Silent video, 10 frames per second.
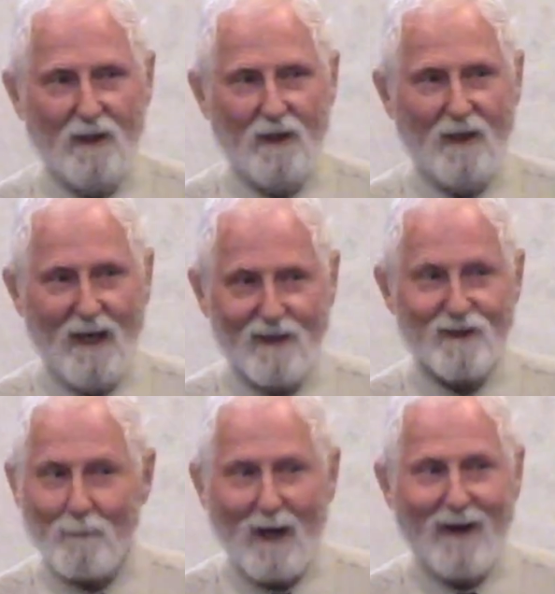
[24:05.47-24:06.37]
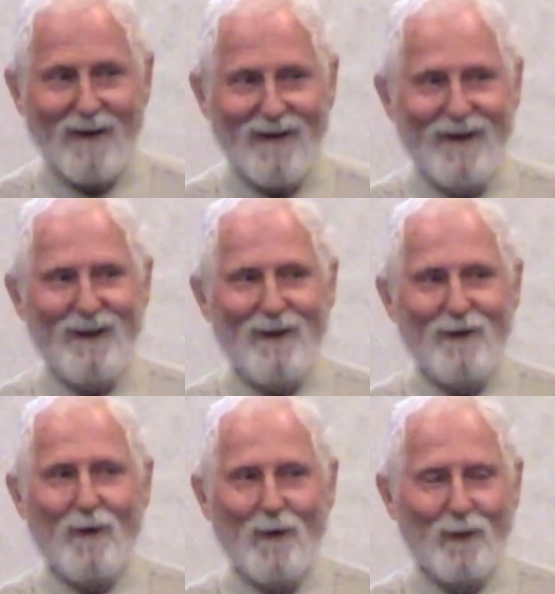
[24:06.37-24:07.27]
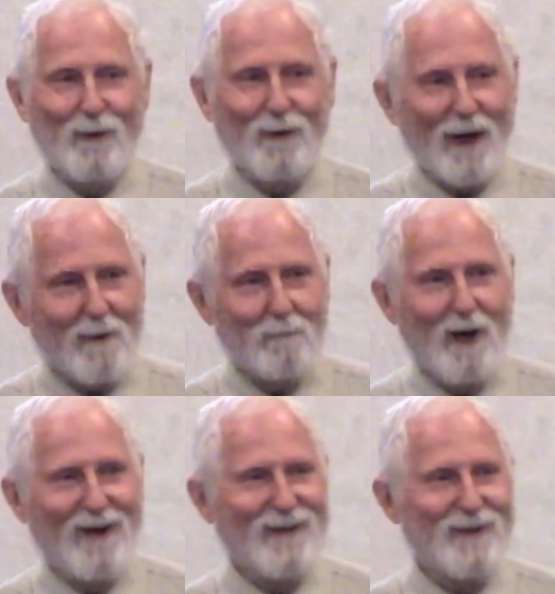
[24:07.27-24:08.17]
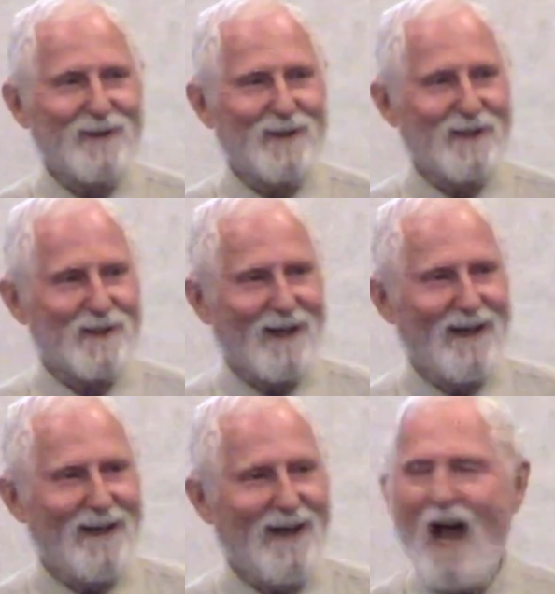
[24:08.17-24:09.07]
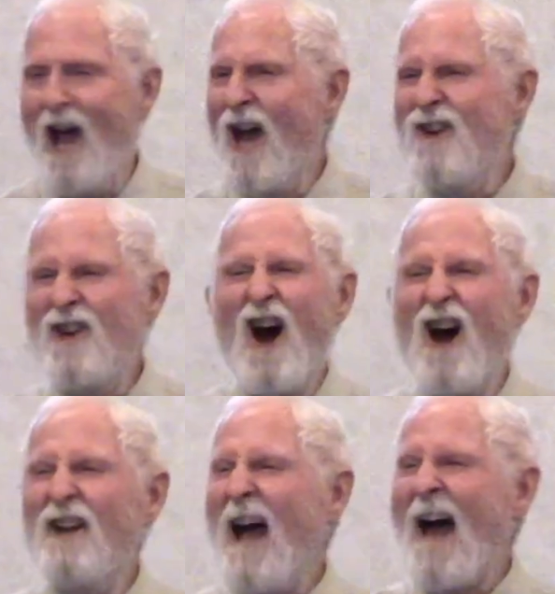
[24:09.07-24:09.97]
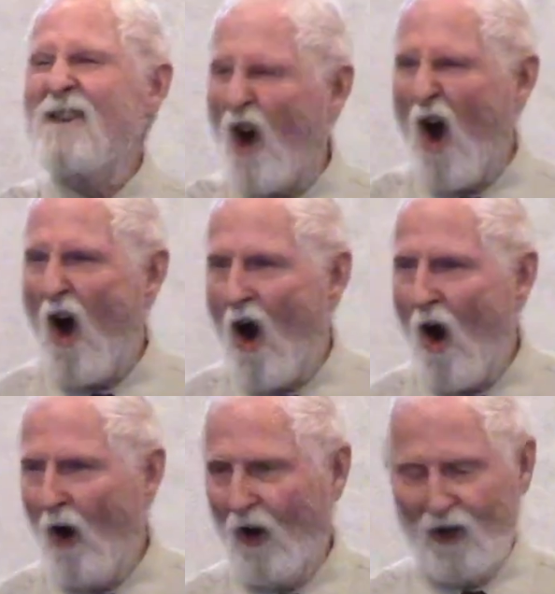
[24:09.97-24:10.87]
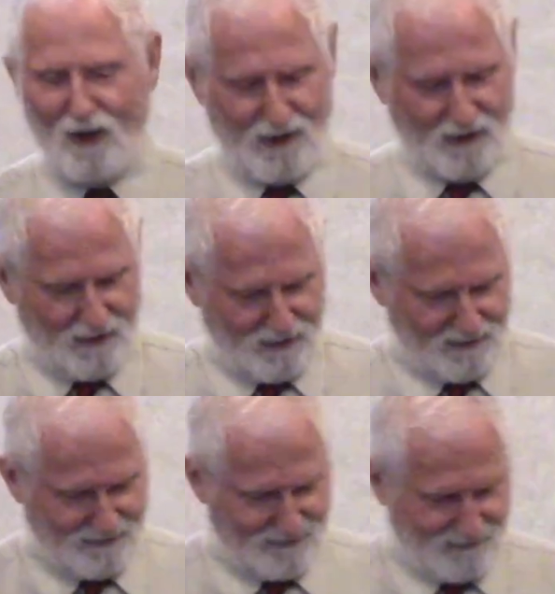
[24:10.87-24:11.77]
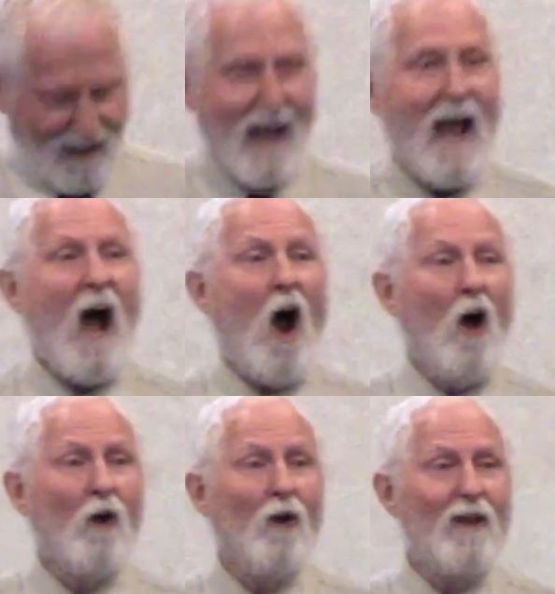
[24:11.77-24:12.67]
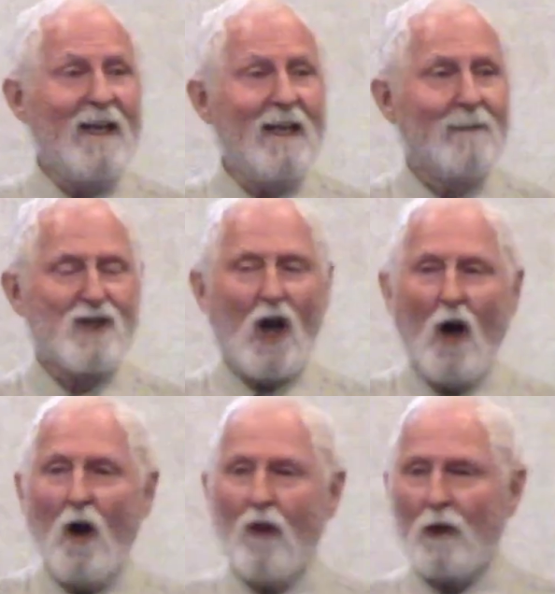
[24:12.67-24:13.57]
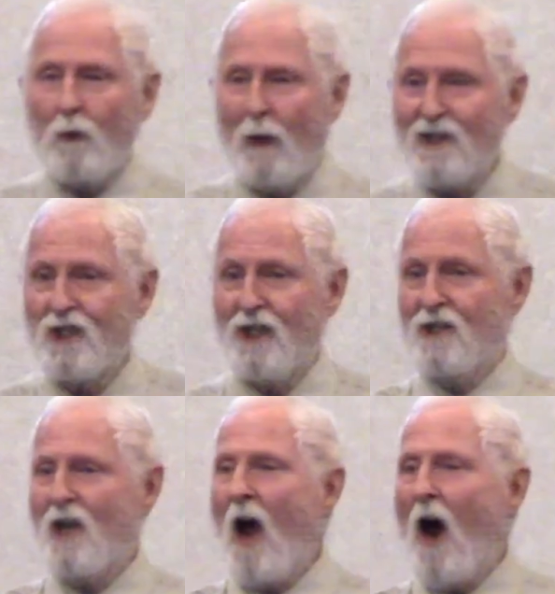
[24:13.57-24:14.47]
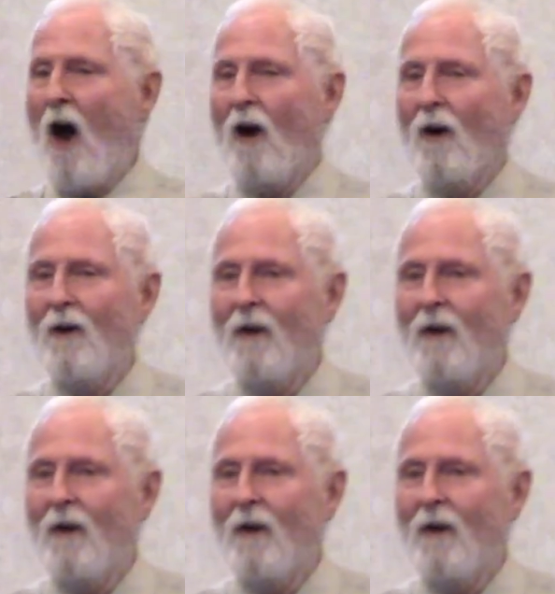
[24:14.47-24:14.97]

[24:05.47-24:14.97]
as my old grandma used to say, none at all. All the ifs, all the questions are